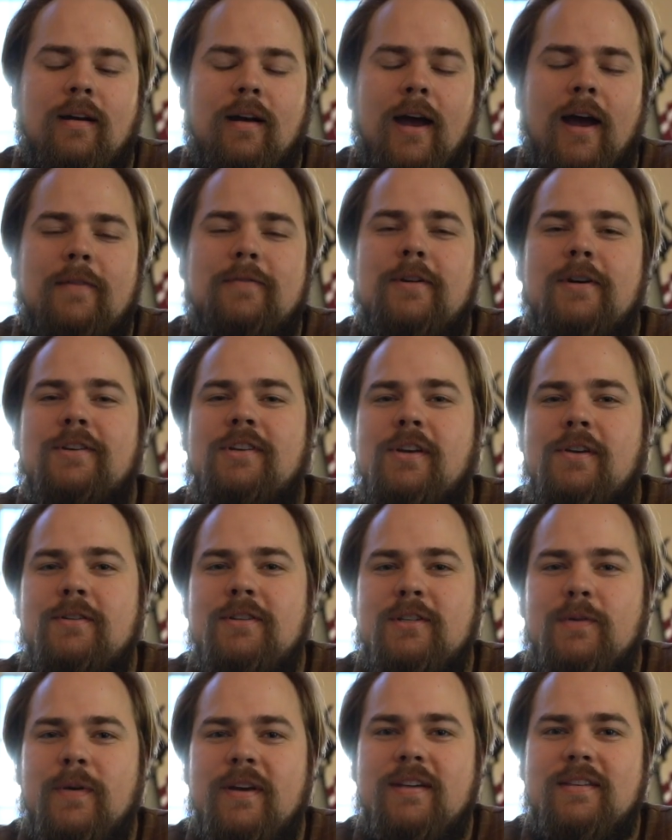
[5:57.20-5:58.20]
After 2
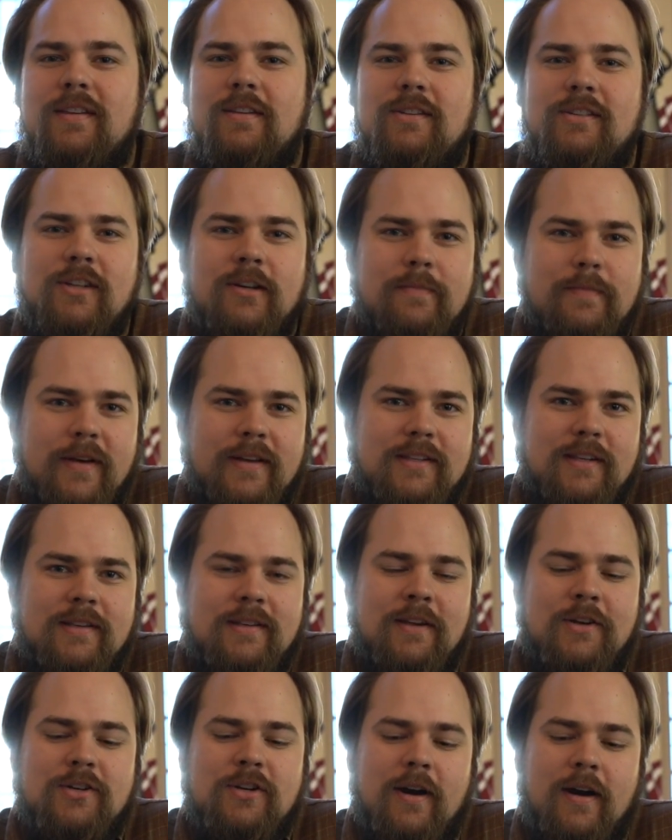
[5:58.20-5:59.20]
swings and 2
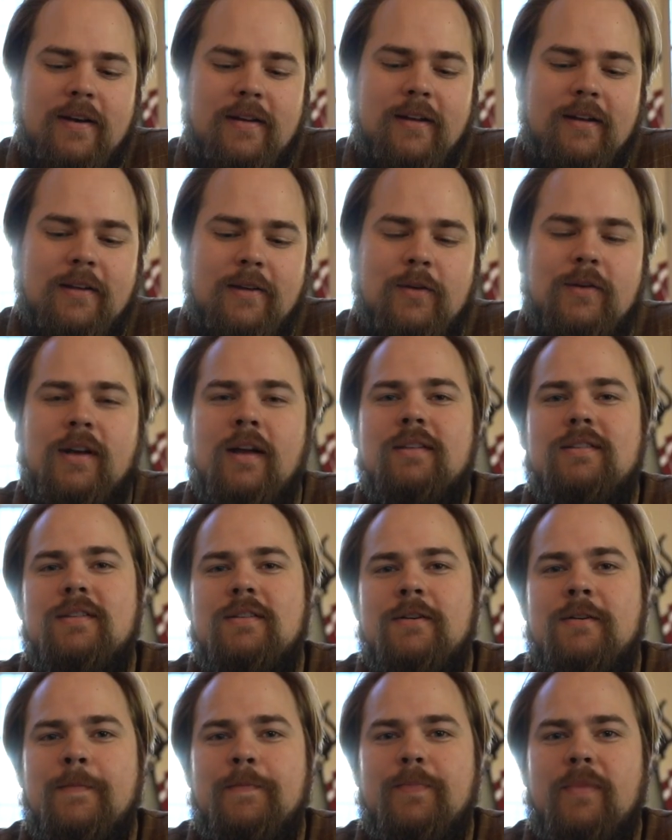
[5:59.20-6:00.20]
misses at trying to get a
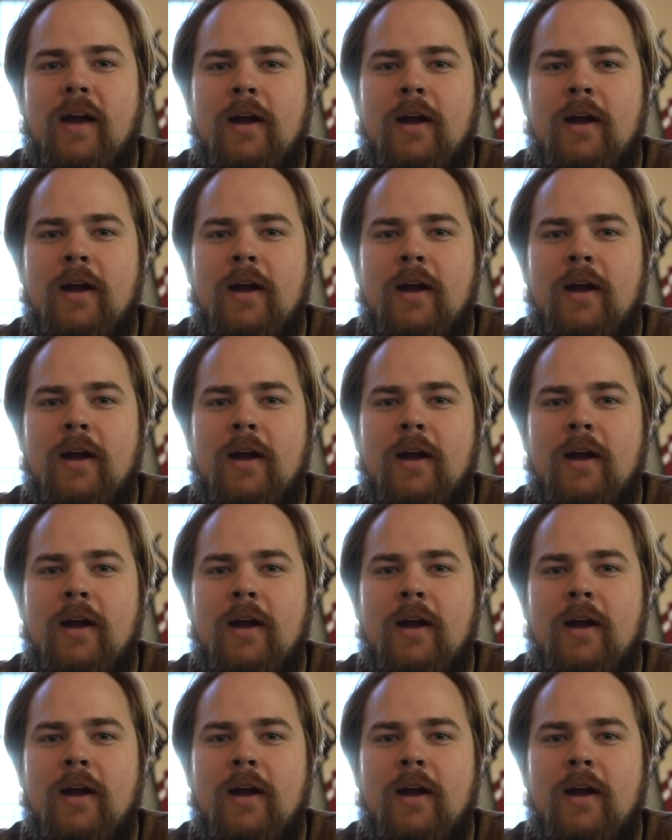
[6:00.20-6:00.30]
utensil,